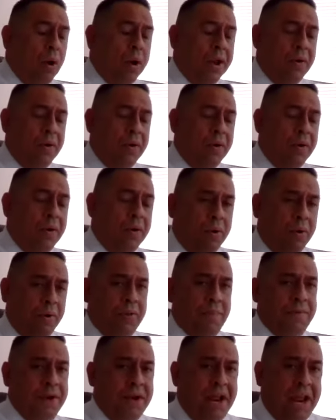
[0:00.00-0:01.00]
in order
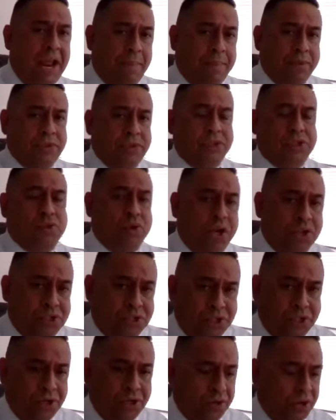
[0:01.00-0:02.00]
for them to be able to
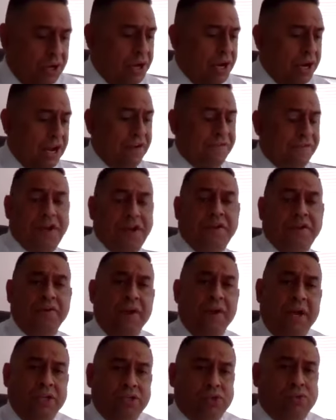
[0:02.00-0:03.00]
trust you. If
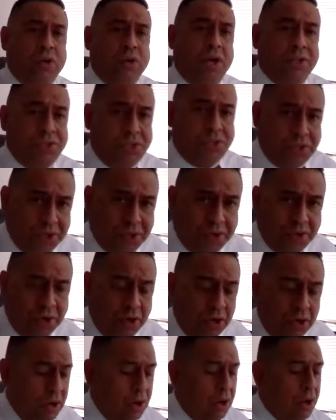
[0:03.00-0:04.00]
they do not trust
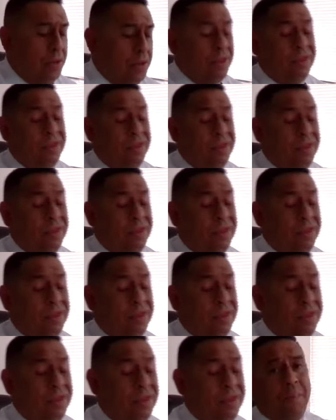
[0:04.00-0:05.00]
you, then they will
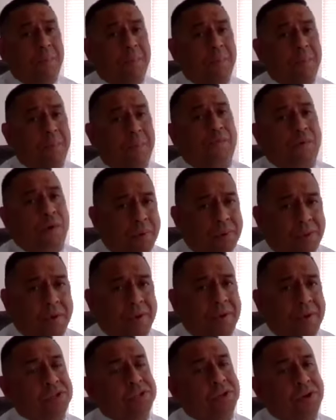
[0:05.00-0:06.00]
not move forward
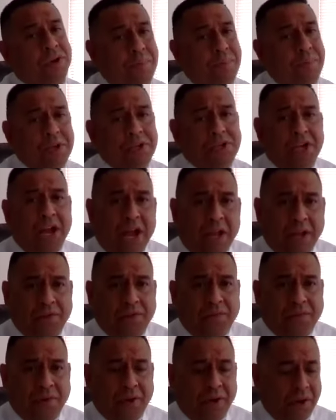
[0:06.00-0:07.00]
with you, and it's going to be a
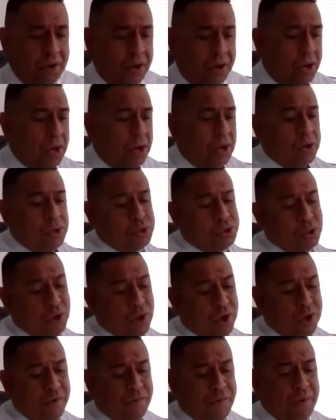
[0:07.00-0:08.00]
challenge for you.
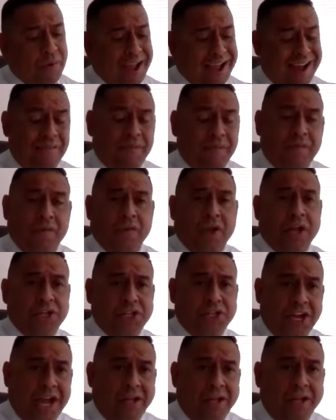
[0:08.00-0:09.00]
So if you have
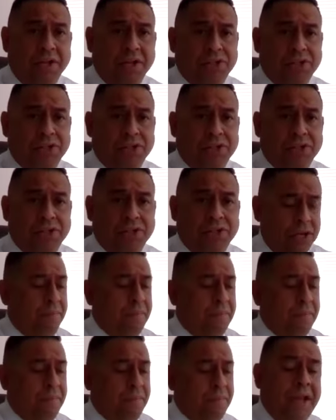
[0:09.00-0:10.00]
a challenge
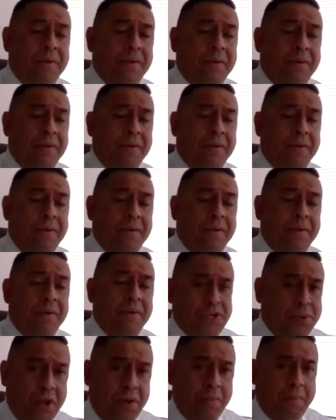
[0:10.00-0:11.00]
making
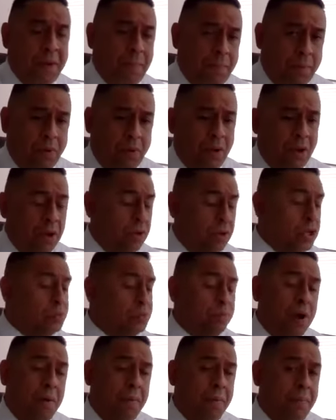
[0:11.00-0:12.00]
relationships with young people,
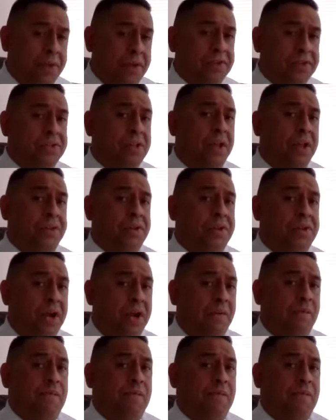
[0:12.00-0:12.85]
this probably is not the